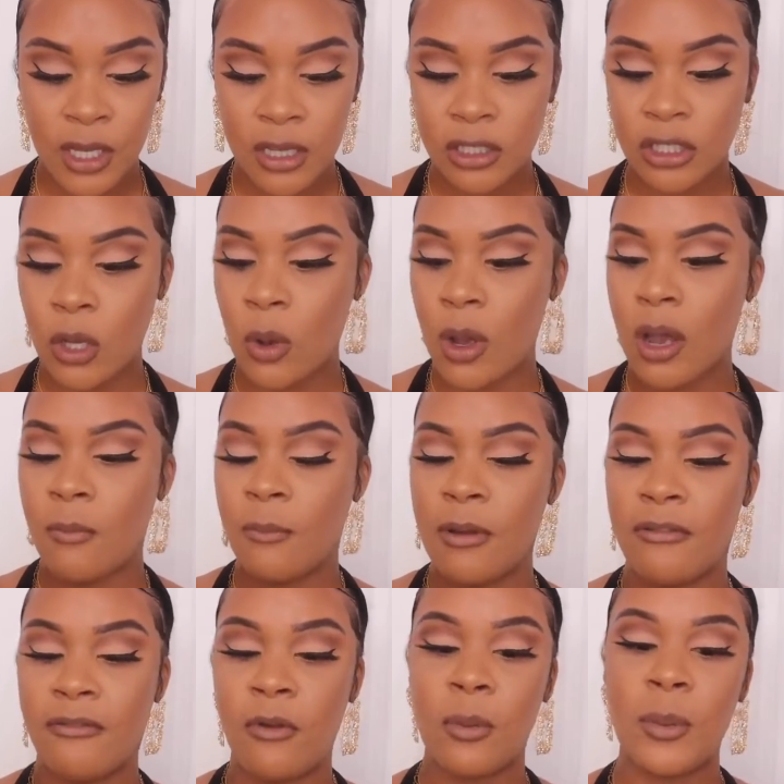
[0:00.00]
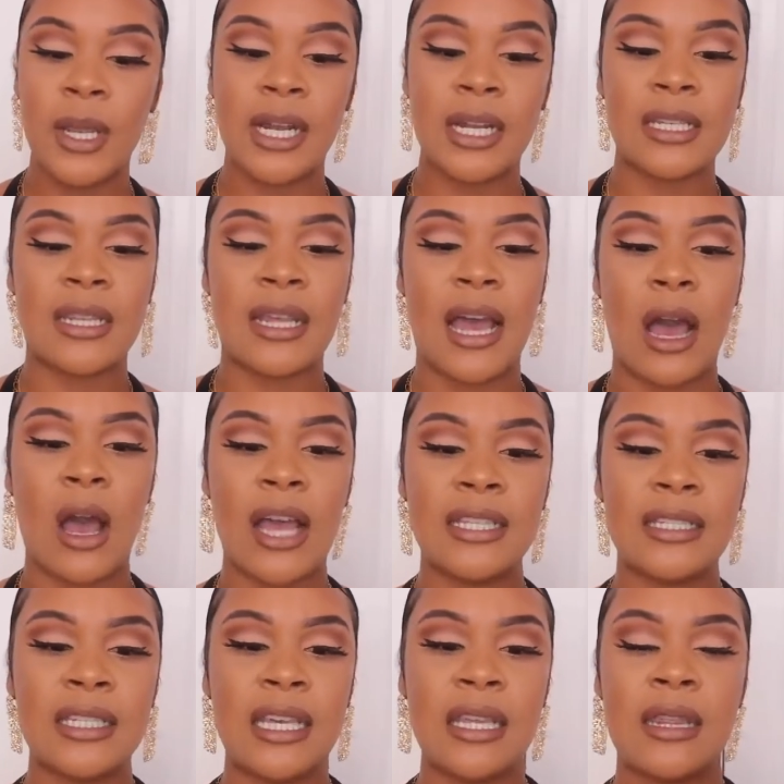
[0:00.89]
So before we get into that,
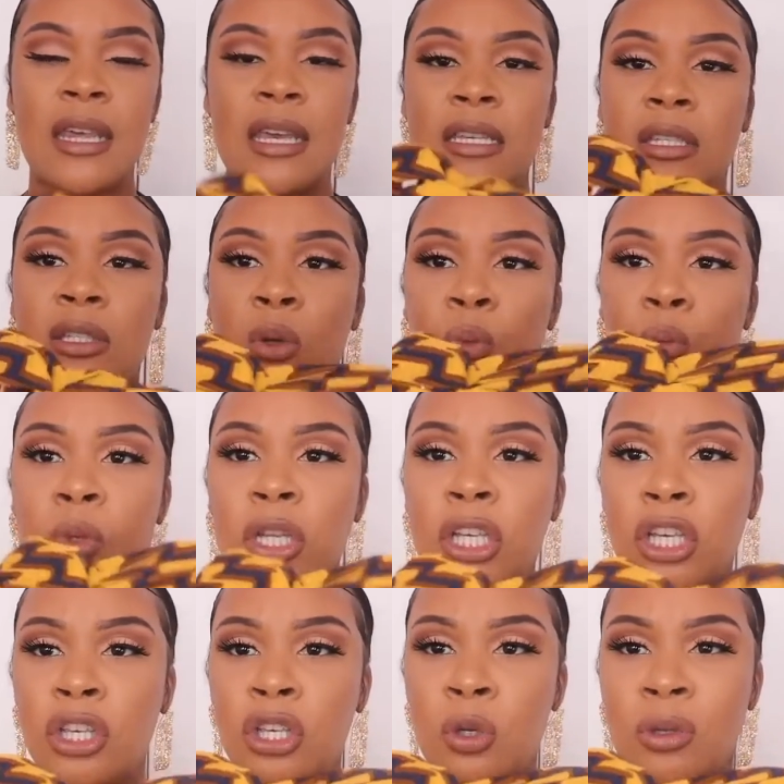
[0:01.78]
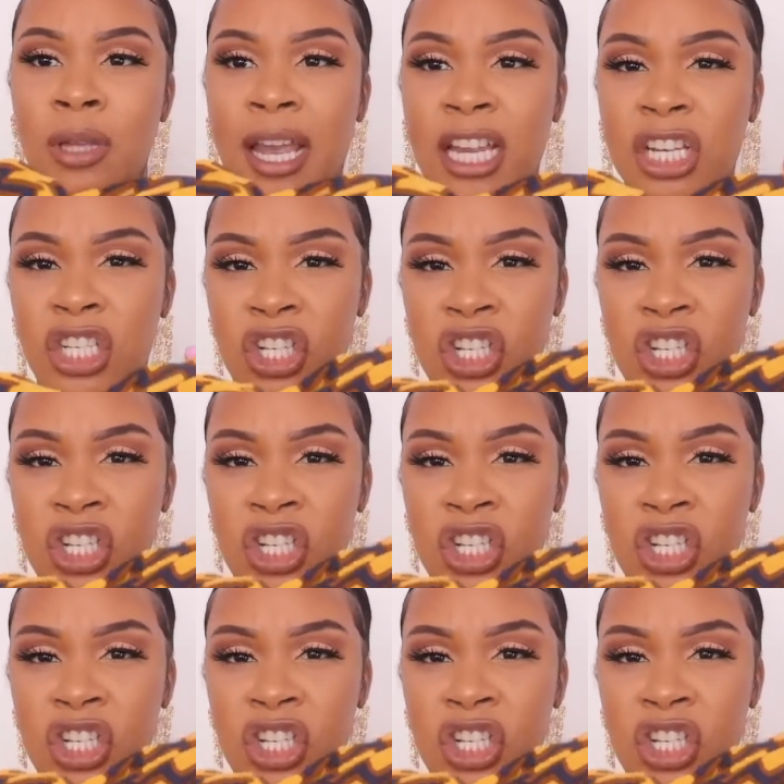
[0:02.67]
I see this really cute like